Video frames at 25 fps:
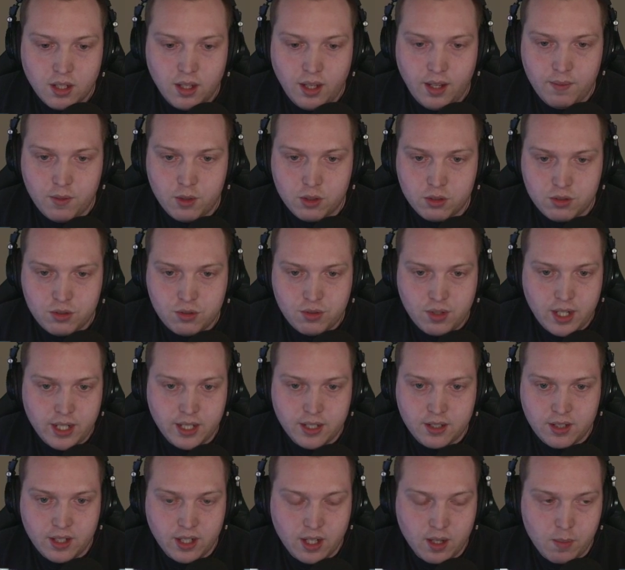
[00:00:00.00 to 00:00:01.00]
I've not
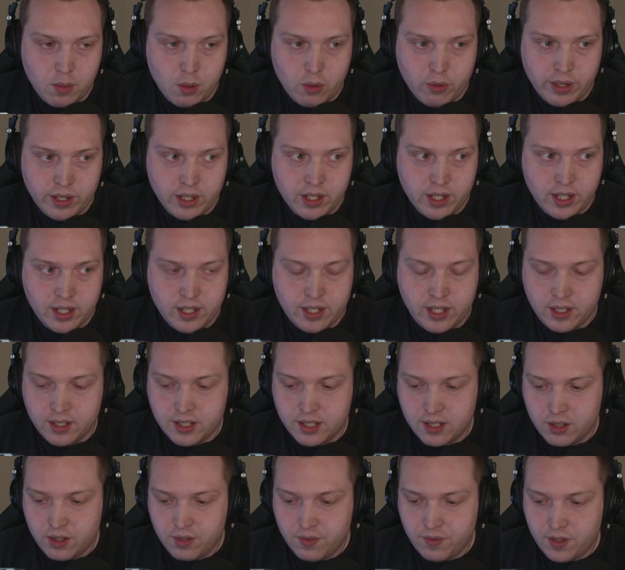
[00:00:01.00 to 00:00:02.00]
tried Singapore in
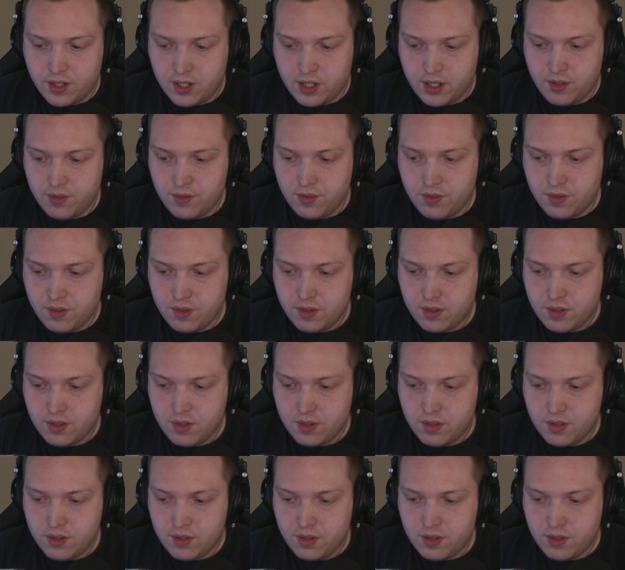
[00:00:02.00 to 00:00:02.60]
1905.